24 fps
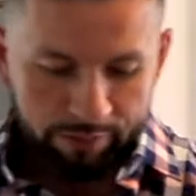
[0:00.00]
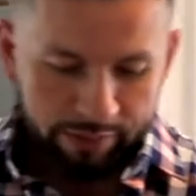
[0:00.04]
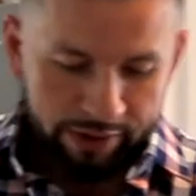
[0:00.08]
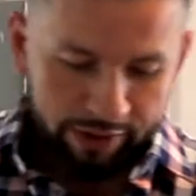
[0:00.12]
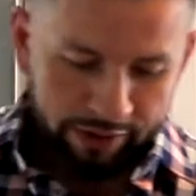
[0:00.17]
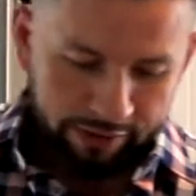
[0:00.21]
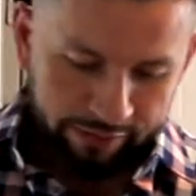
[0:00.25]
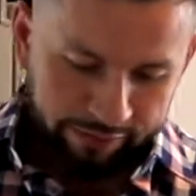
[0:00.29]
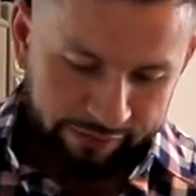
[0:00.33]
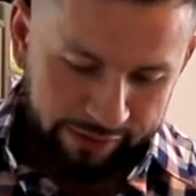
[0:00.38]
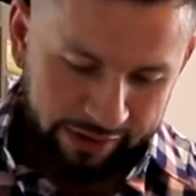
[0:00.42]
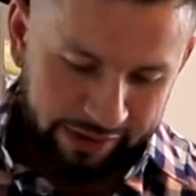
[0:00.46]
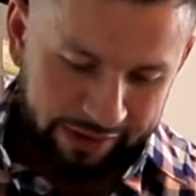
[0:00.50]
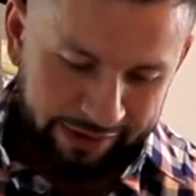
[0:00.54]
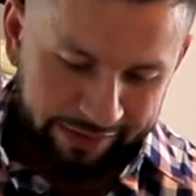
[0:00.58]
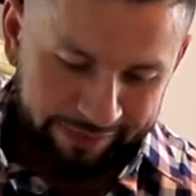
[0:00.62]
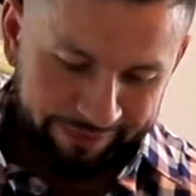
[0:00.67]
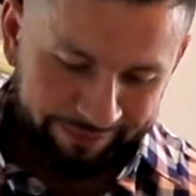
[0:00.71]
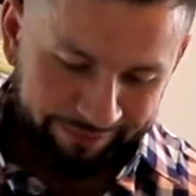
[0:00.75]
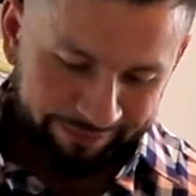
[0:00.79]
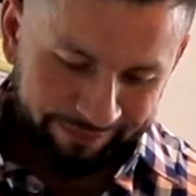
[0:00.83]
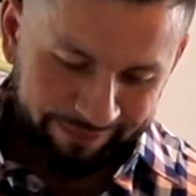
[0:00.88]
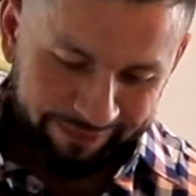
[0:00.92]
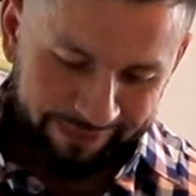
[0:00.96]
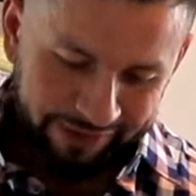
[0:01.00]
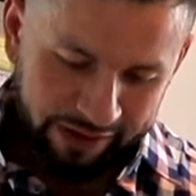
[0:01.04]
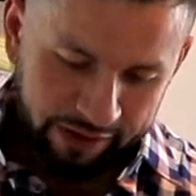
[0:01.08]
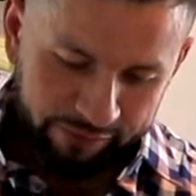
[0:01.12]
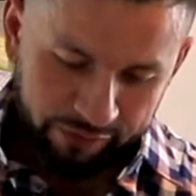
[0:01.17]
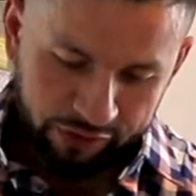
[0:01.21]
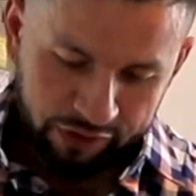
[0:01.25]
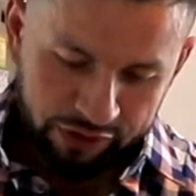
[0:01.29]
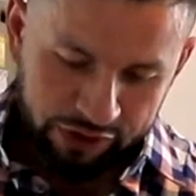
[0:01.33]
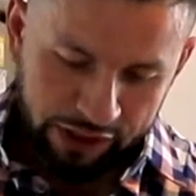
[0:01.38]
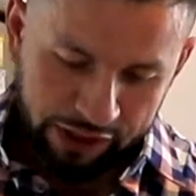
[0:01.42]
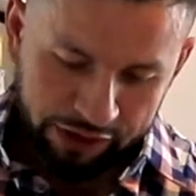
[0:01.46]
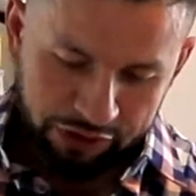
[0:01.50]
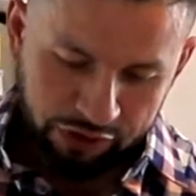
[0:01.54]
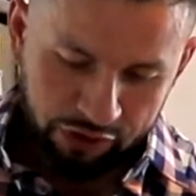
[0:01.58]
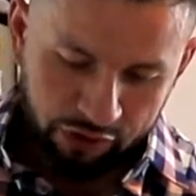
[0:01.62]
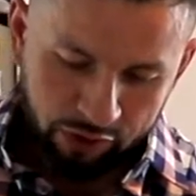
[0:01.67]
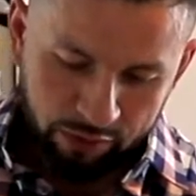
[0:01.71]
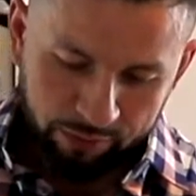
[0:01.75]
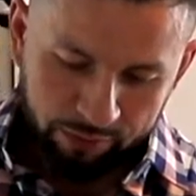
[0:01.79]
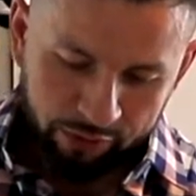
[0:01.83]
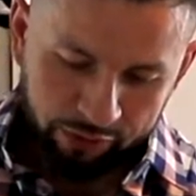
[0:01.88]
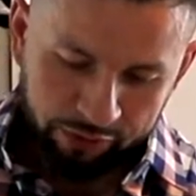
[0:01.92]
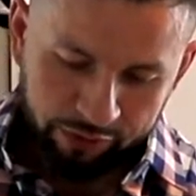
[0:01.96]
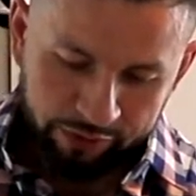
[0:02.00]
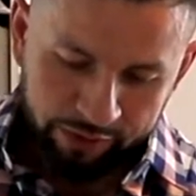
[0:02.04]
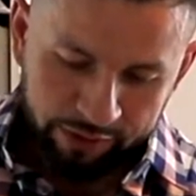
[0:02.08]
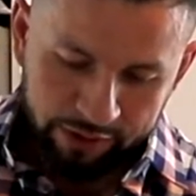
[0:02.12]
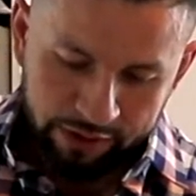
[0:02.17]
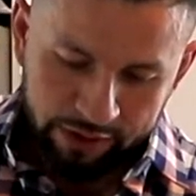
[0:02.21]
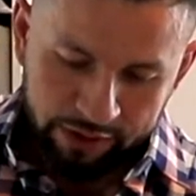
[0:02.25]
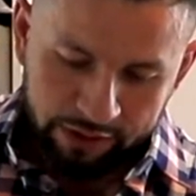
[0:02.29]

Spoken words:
bit of different texture almost.